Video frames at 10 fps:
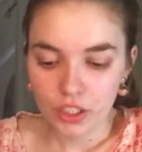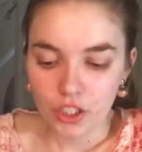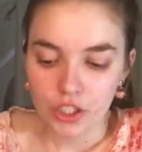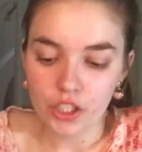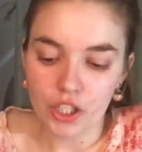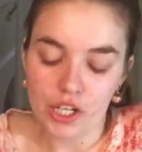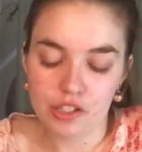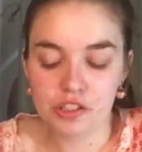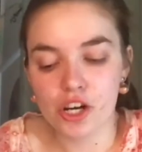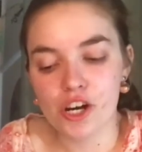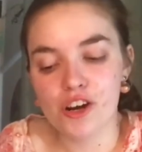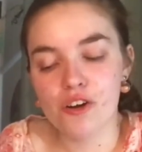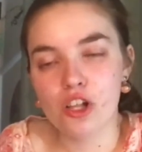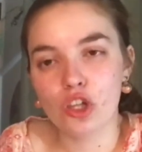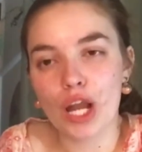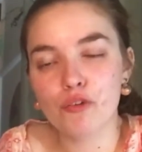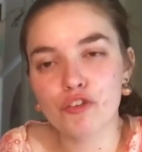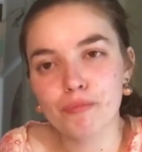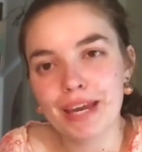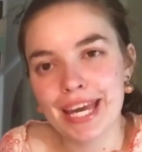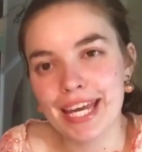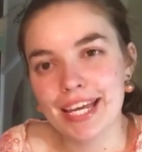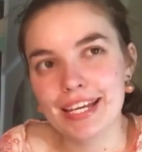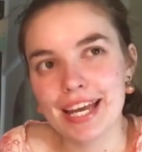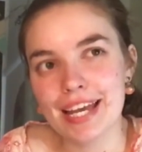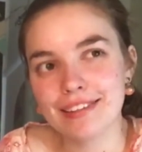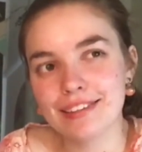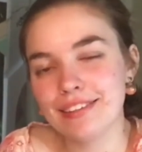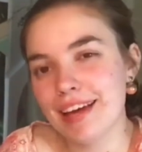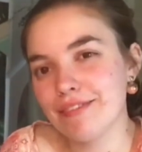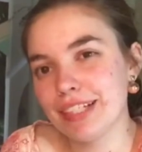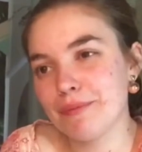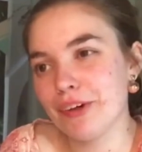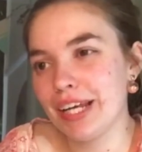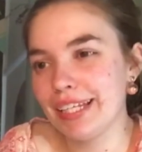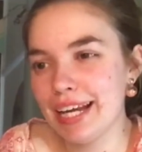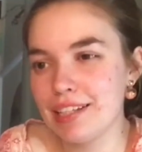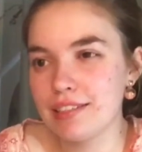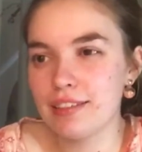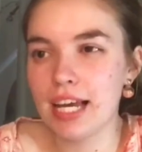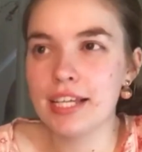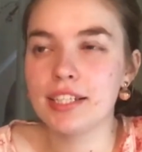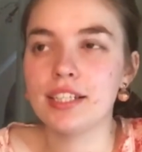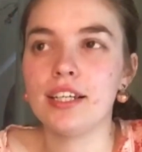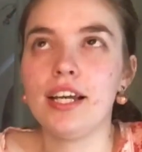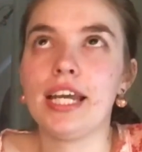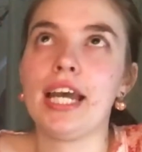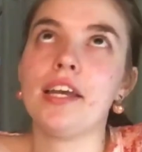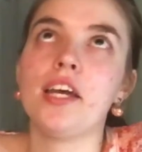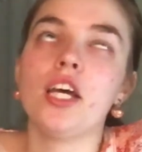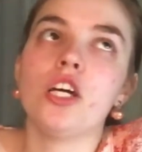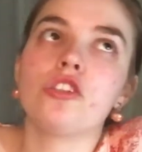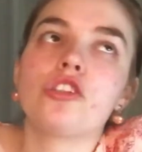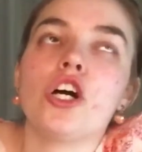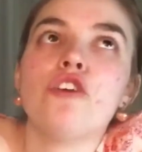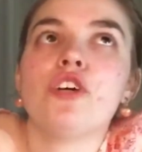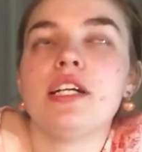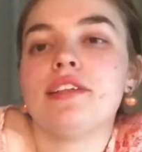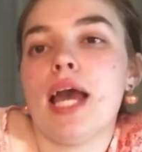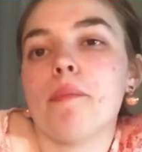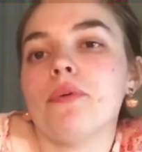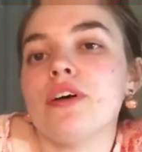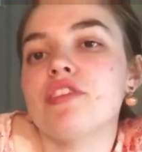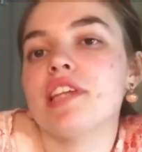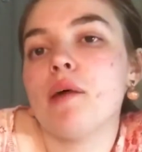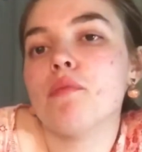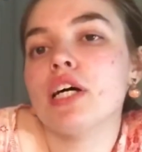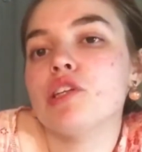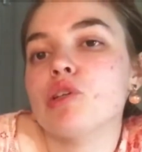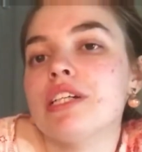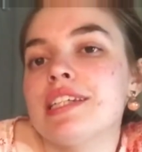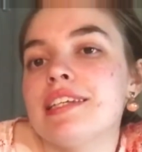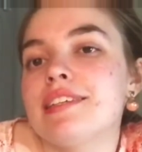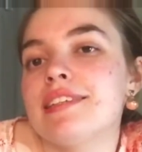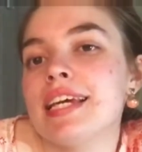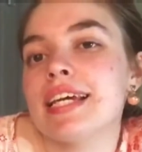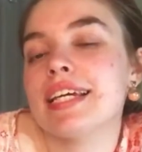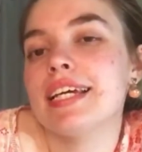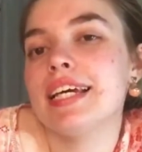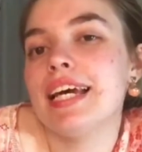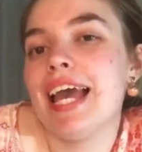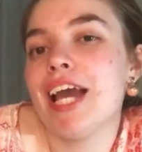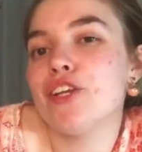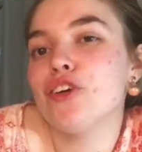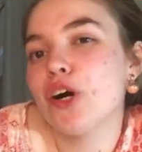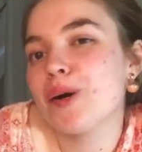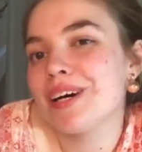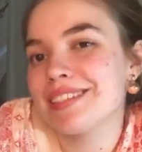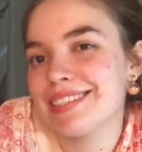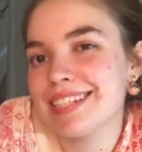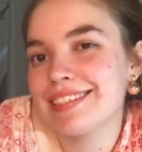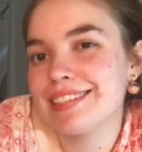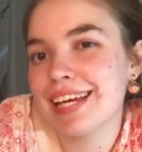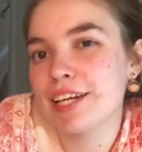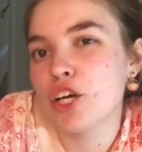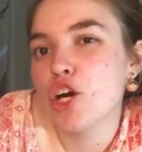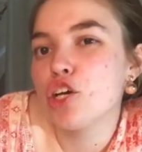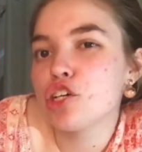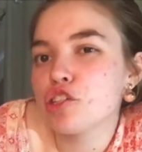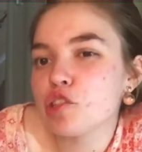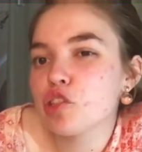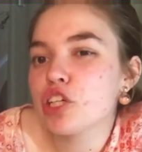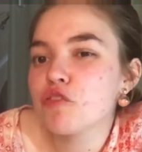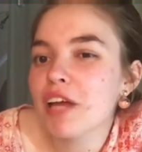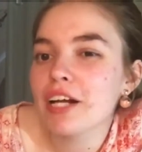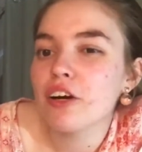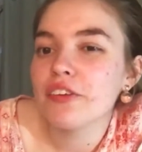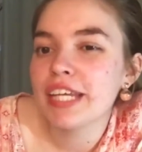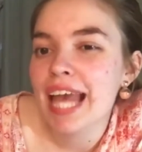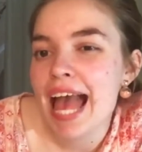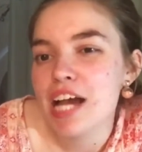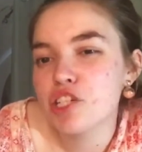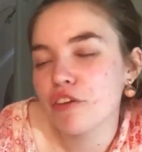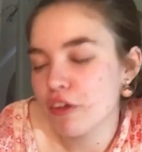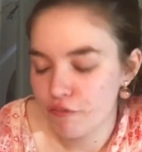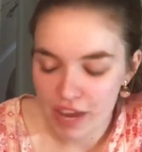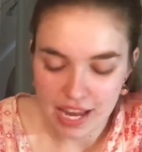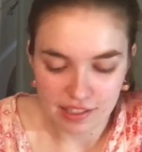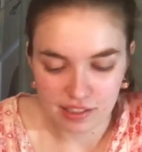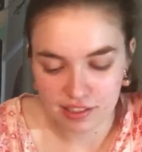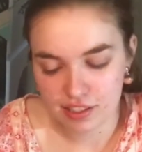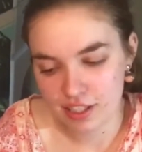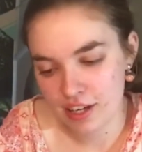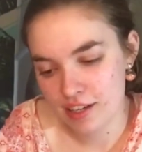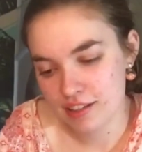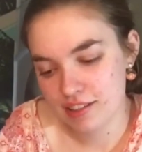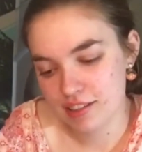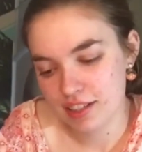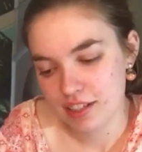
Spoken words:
you know, so, like with me, it's something I'm not against. Like, okay, so for example, if someone's autistic and you're autistic, you're sort of like on the edge of the fence, because,